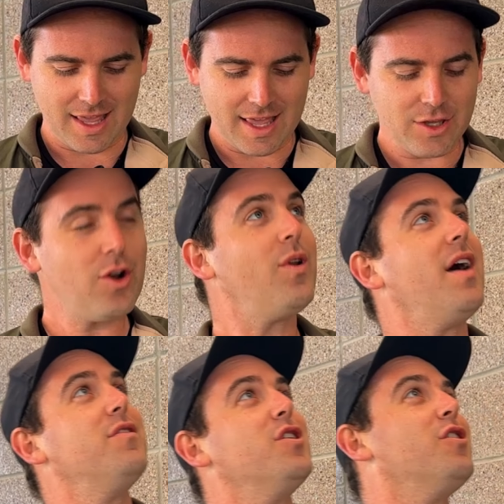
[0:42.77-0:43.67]
You don't
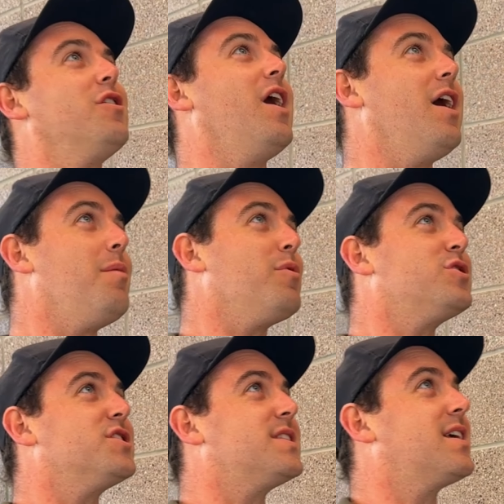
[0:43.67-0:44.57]
have your
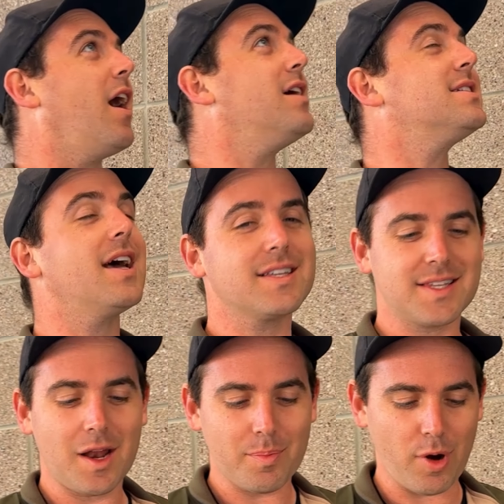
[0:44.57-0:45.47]
emergency contact
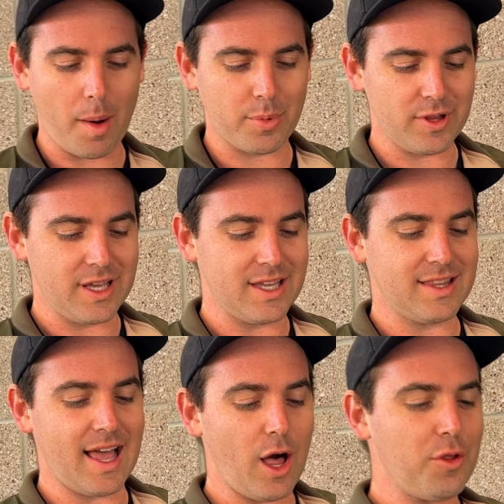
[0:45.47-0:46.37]
set up properly in
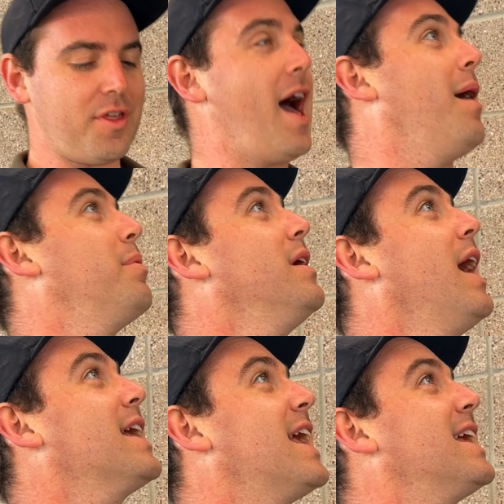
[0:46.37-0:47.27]
the health app.
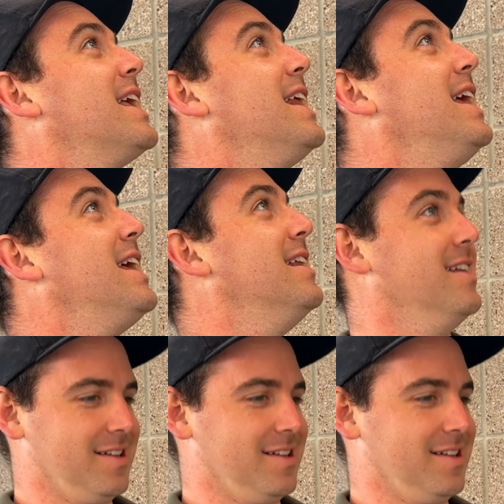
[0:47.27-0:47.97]
I can't get in.